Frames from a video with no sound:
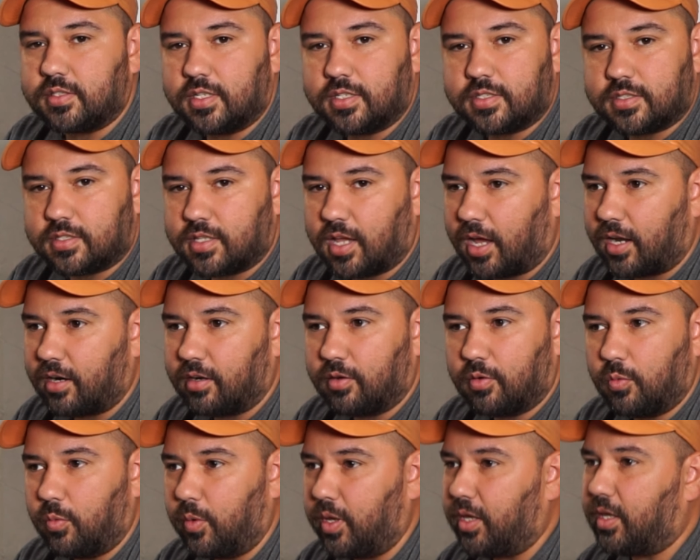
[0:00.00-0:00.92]
it's not a
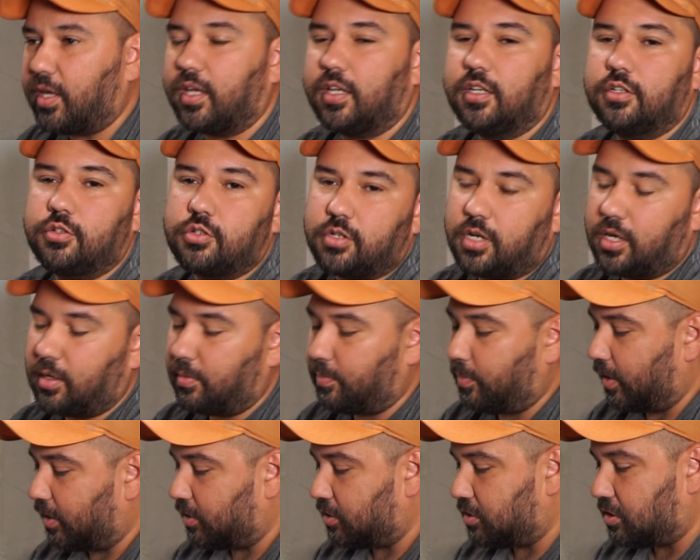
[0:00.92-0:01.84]
weekend
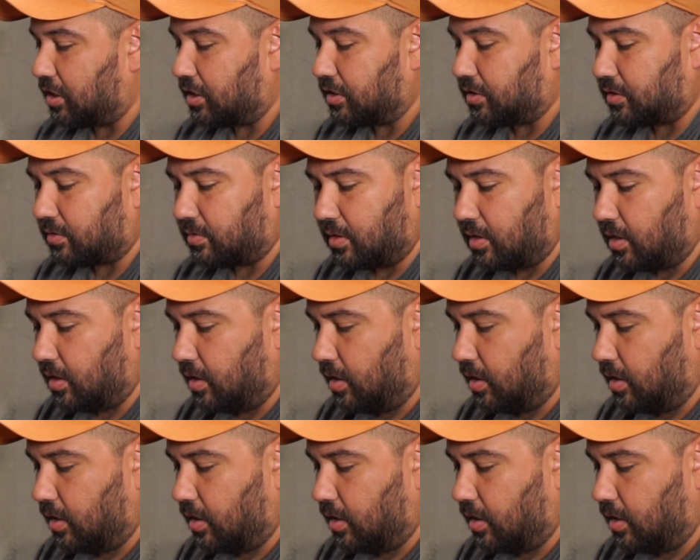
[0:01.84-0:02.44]
trip, it's just